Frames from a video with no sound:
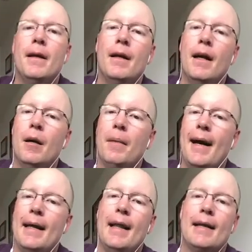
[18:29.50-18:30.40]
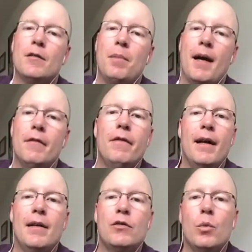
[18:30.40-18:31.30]
I like
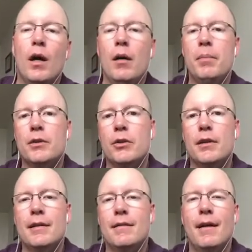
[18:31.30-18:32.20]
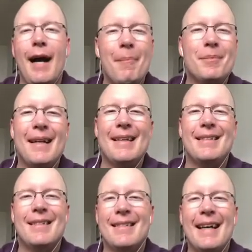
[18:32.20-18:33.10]
Spotify as well, but it updates.
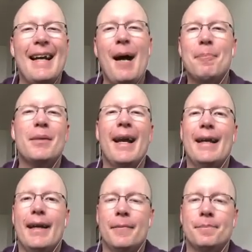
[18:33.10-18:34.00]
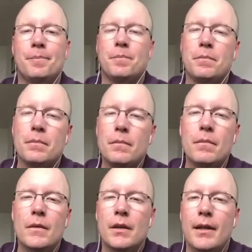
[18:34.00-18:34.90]
It's not updating
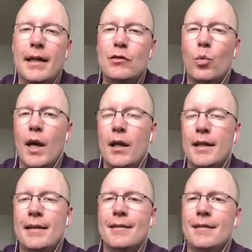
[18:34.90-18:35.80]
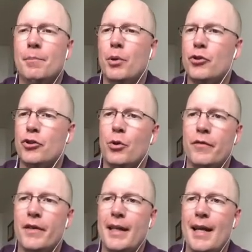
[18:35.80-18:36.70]
as well. It doesn't push
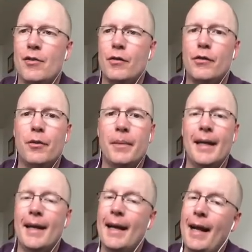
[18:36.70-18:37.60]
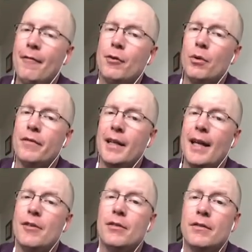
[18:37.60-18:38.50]
notifications to me, and I have
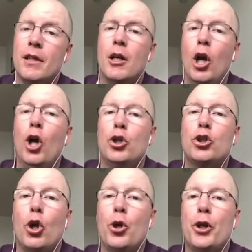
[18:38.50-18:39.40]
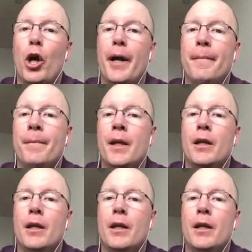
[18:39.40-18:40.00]
notifications turned on.